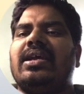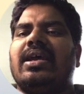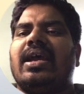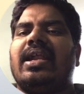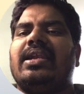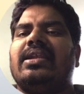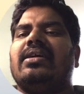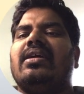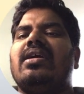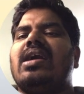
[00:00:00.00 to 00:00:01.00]
and
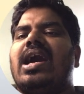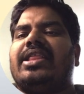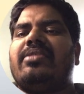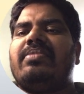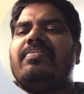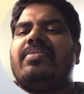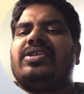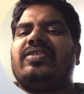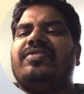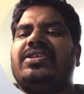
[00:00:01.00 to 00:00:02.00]
other members
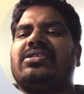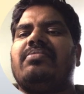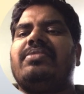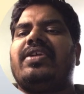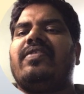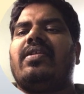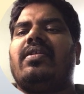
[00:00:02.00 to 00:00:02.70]
of this committee were